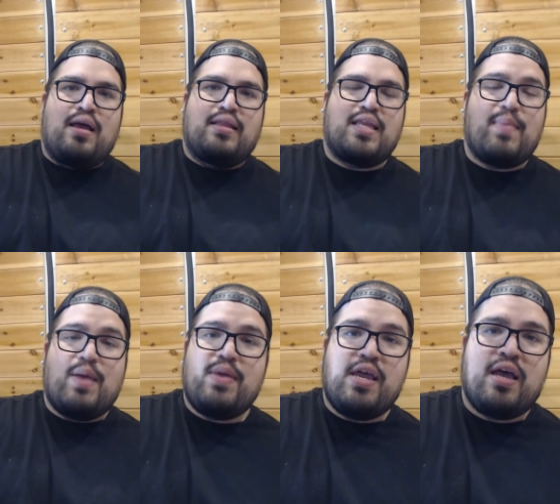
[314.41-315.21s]
then
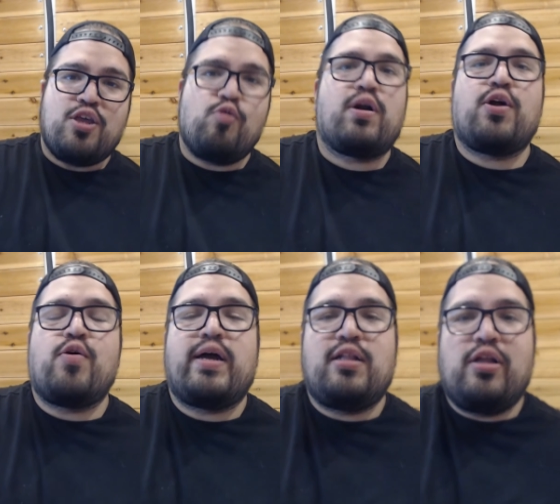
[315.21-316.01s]
maybe you want to go
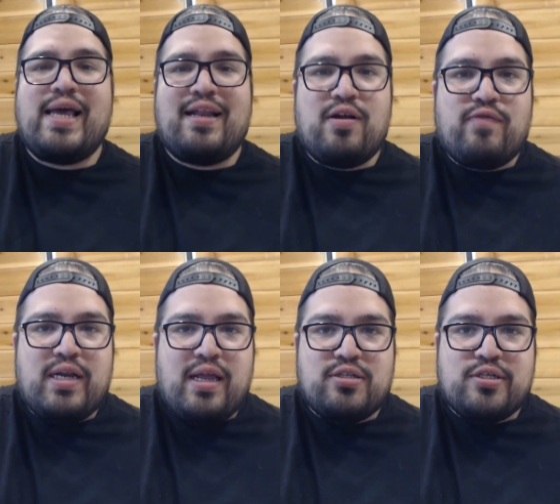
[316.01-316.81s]
ahead and look at a different
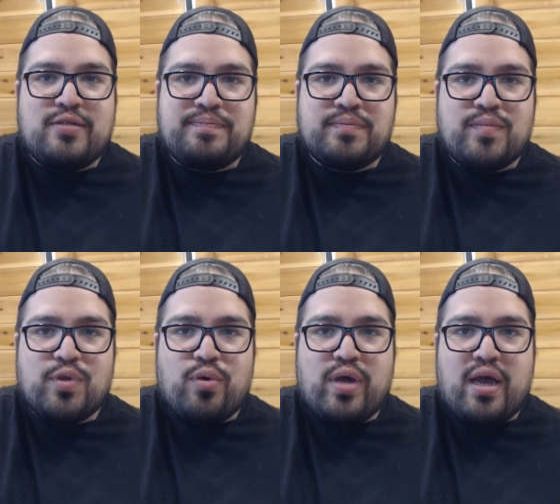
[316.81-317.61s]
niche.
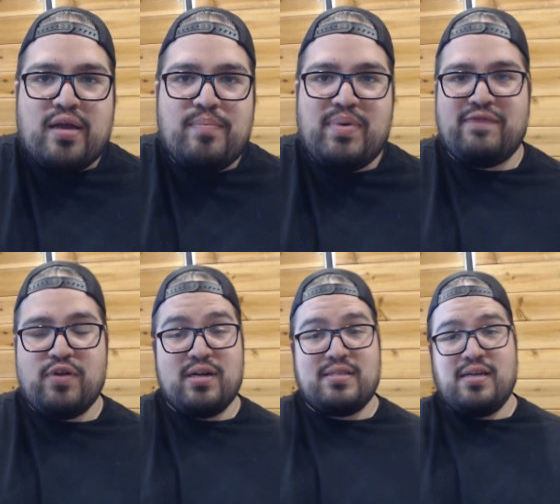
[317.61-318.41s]
Okay, but if there
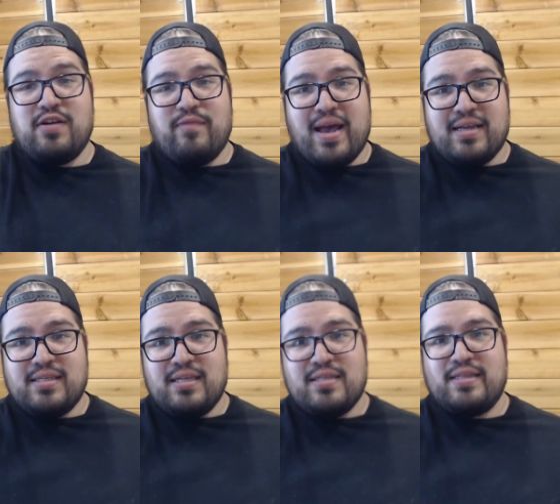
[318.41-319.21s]
are a ton of
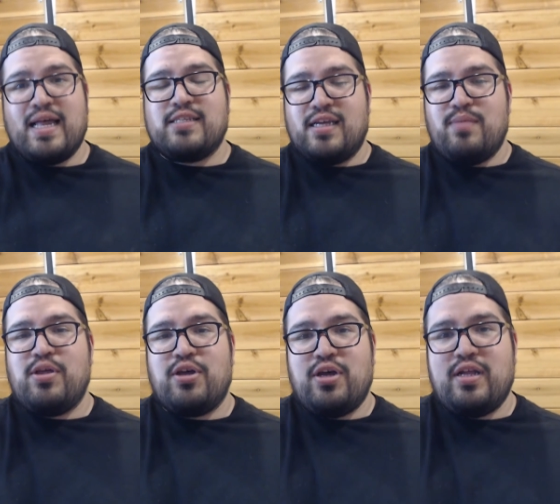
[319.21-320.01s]
magazines, that's going to be
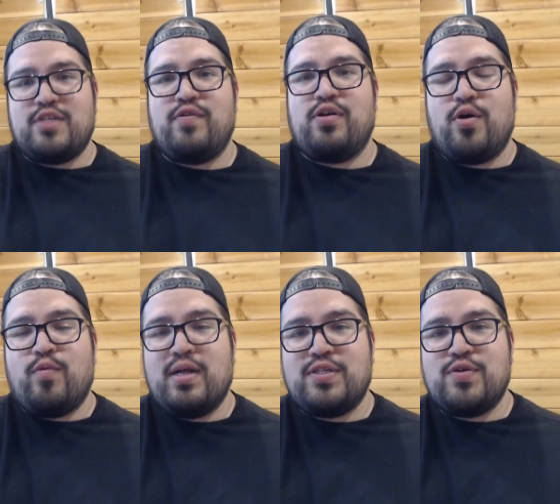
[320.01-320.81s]
a good niche for you to go
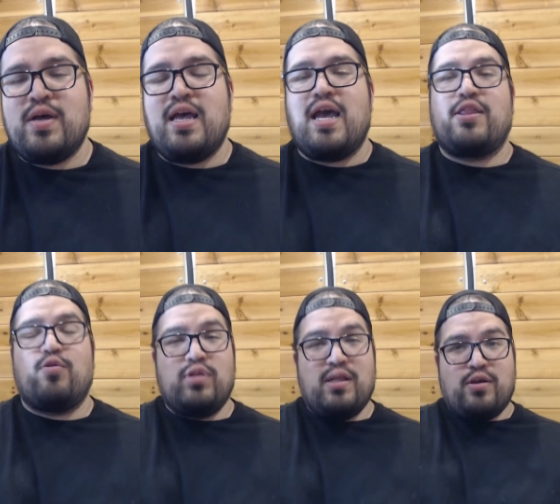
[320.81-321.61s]
into. And the
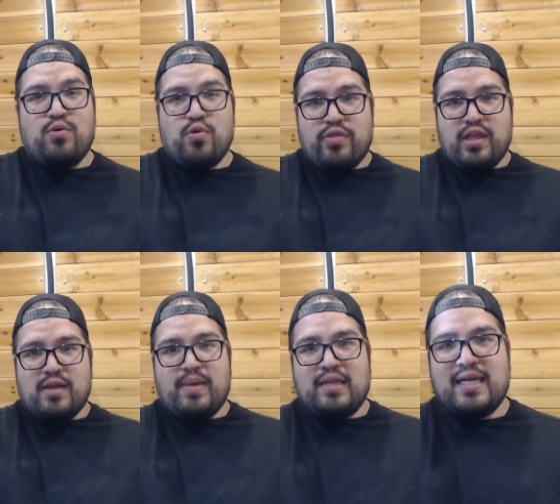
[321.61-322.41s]
really cool thing
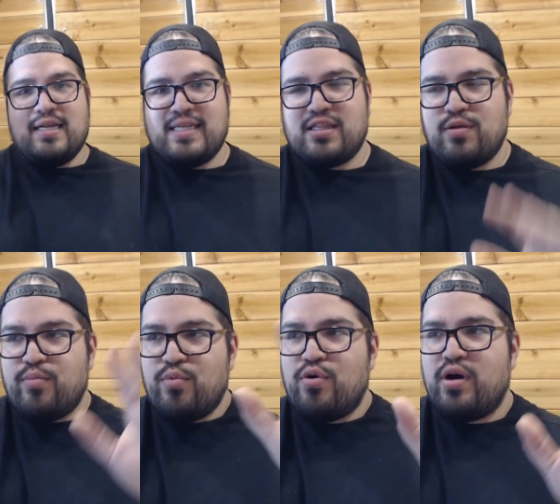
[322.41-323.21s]
about that is that the
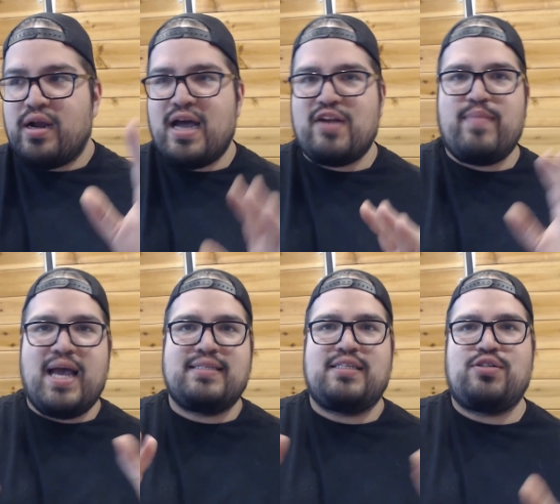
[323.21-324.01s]
more kind of
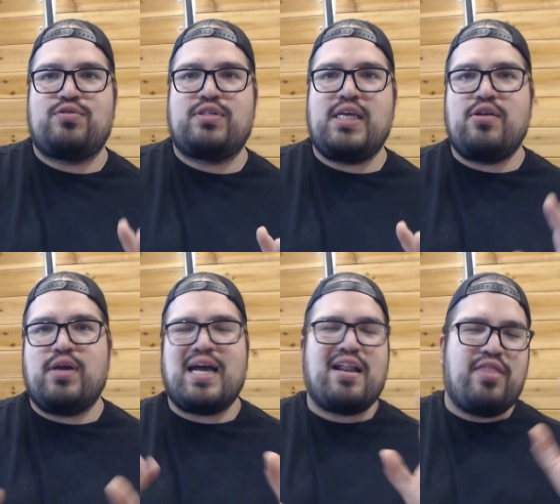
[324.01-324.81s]
magazines you see, you can
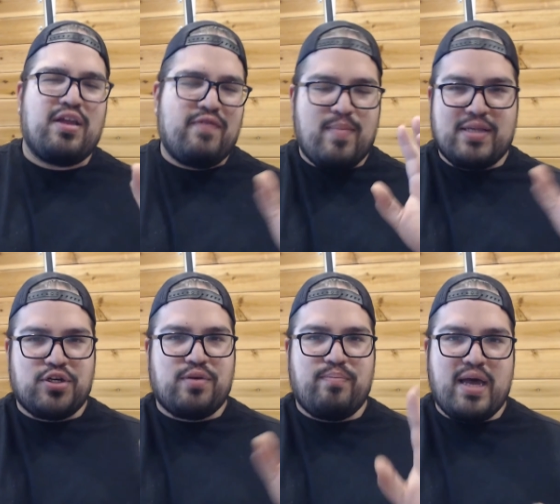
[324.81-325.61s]
kind of think of them as your
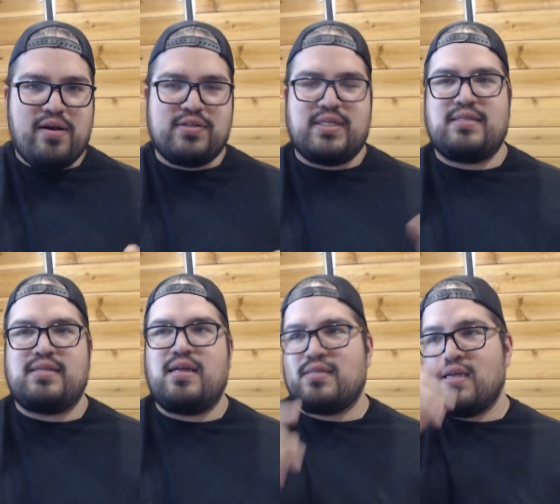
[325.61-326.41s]
competitors in a
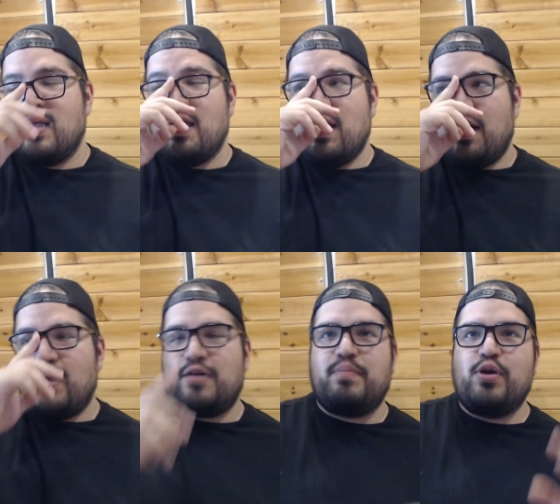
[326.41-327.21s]
sense.
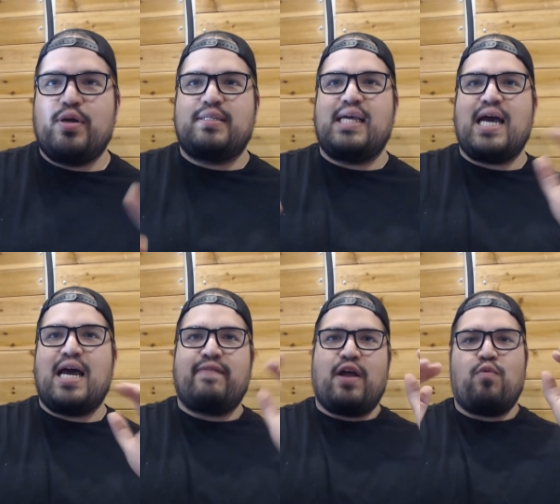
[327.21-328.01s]
But you can see kind
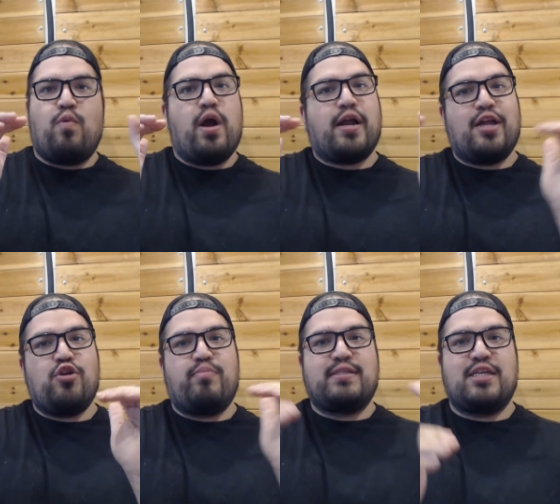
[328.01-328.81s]
of like where can
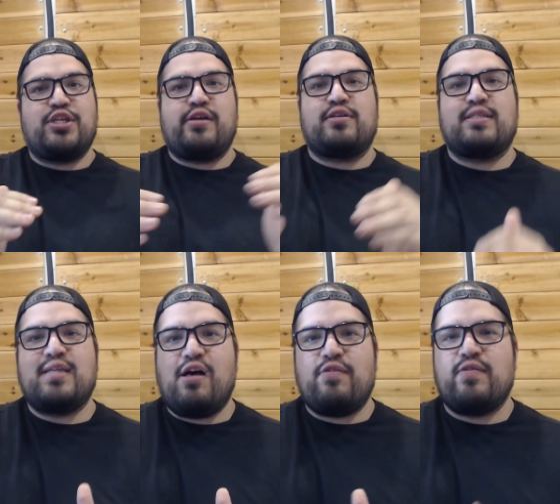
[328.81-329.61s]
you position
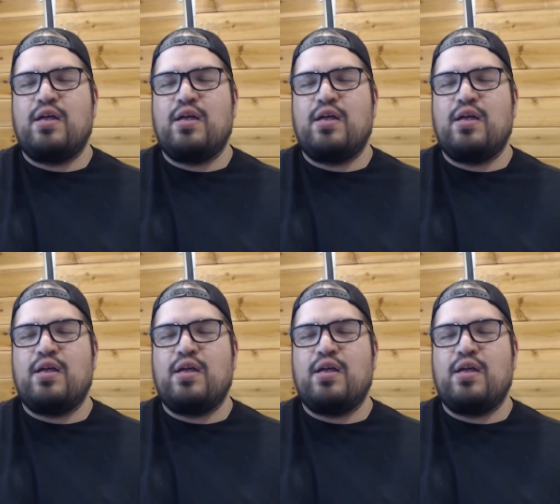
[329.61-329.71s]
yourself